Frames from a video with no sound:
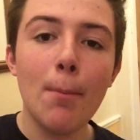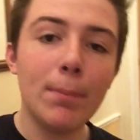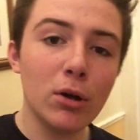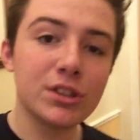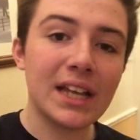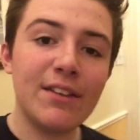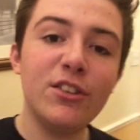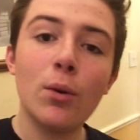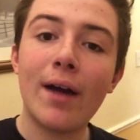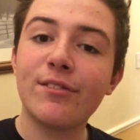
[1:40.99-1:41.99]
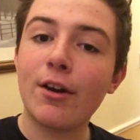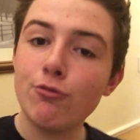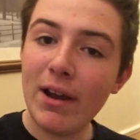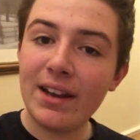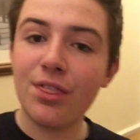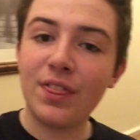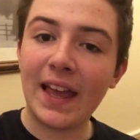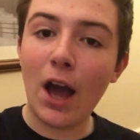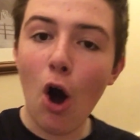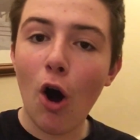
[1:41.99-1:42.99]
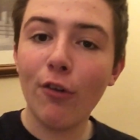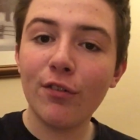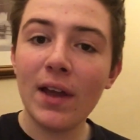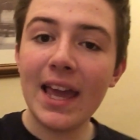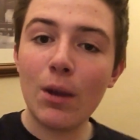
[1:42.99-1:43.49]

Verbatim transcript: But if you have that read thing off,